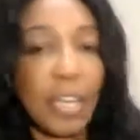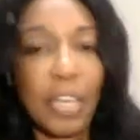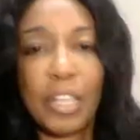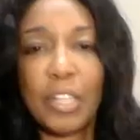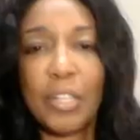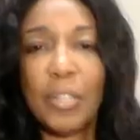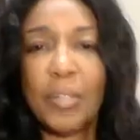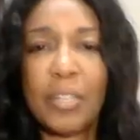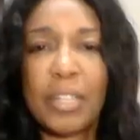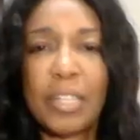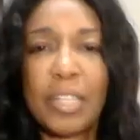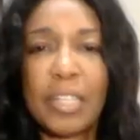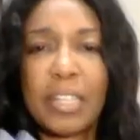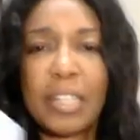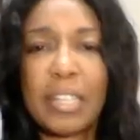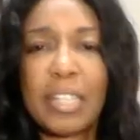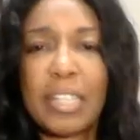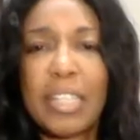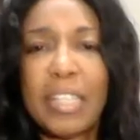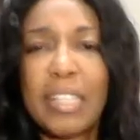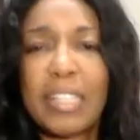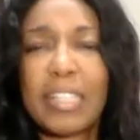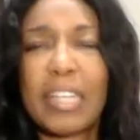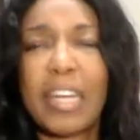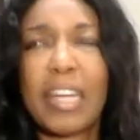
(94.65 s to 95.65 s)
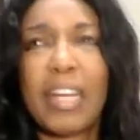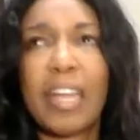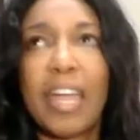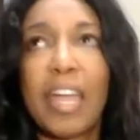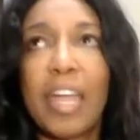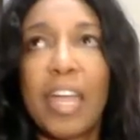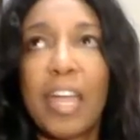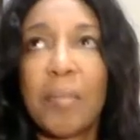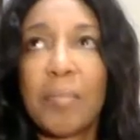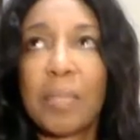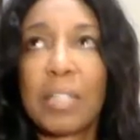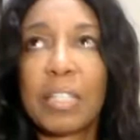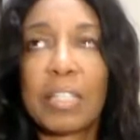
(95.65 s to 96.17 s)
You can get these at
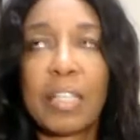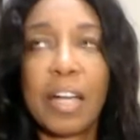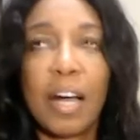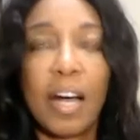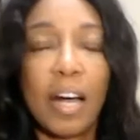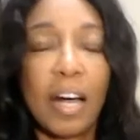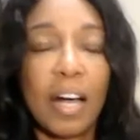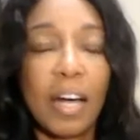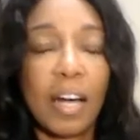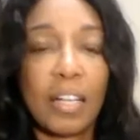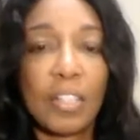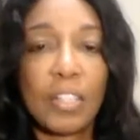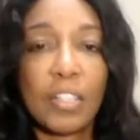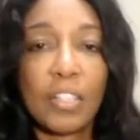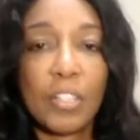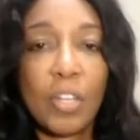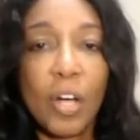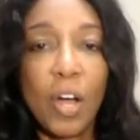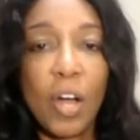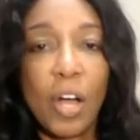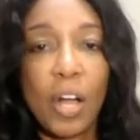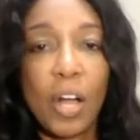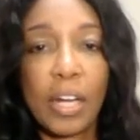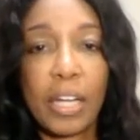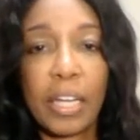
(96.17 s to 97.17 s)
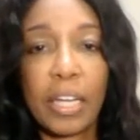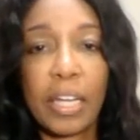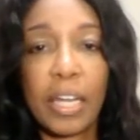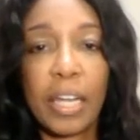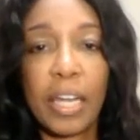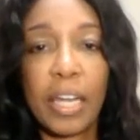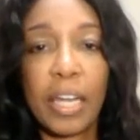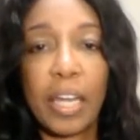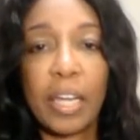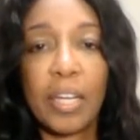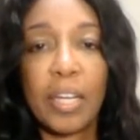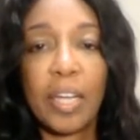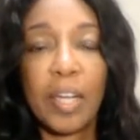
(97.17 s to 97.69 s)
Amazon,
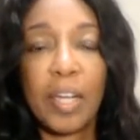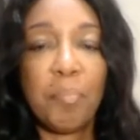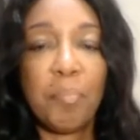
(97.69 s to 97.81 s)
Target,